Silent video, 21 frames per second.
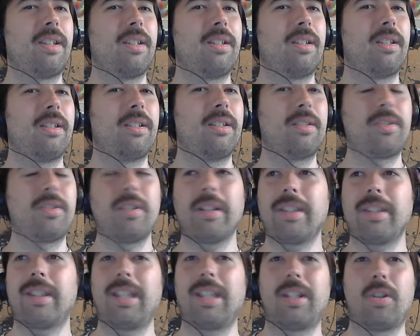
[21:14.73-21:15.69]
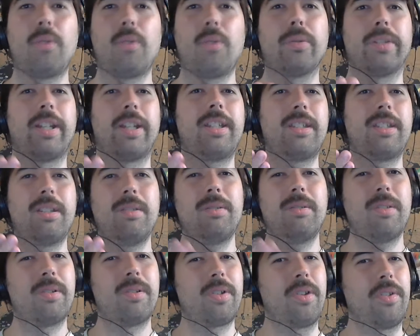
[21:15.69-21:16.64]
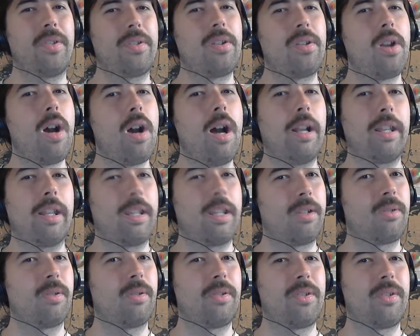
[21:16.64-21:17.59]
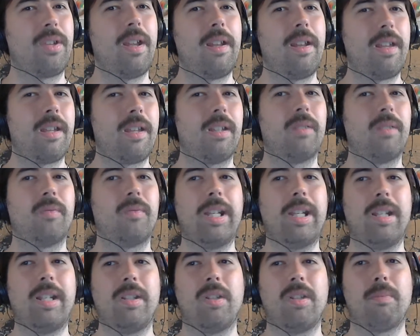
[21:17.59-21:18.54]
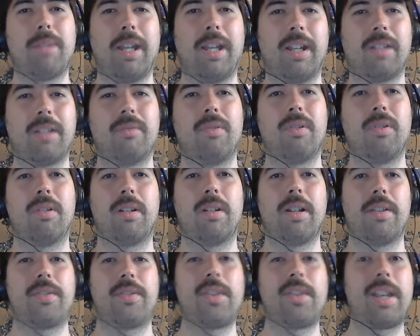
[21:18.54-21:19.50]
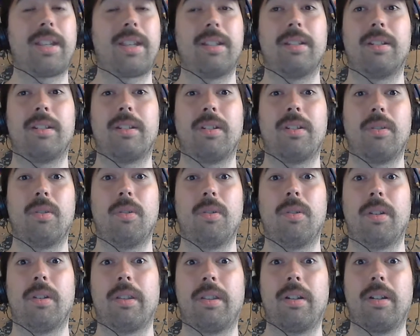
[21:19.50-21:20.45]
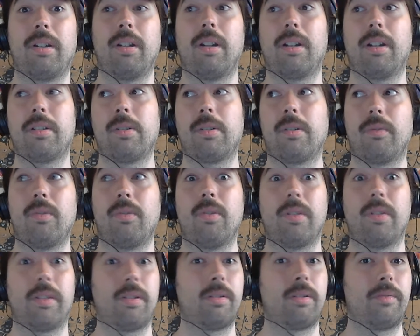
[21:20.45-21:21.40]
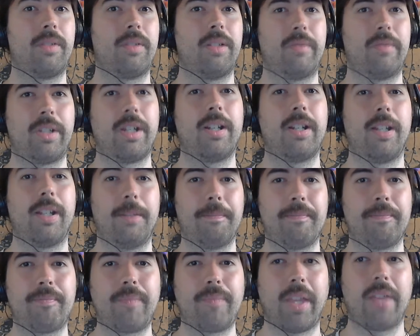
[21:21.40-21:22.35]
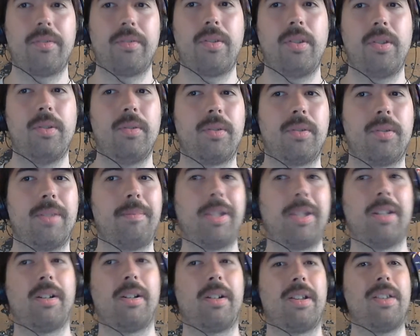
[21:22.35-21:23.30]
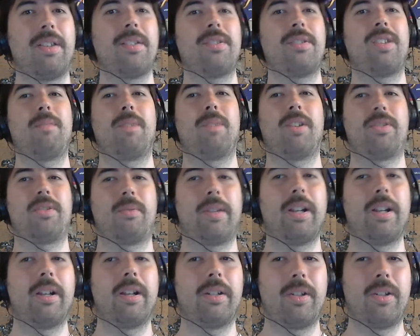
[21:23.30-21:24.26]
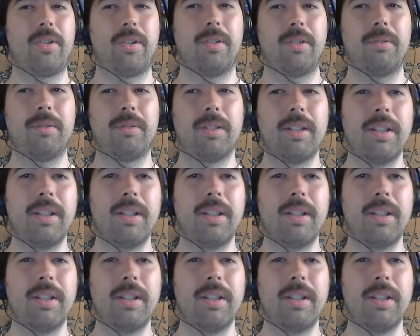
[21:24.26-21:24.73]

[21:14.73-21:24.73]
It's not that they don't like you; they're just not interested in inviting you back for a second or third or fourth or fifth time to compete on a CBS reality show.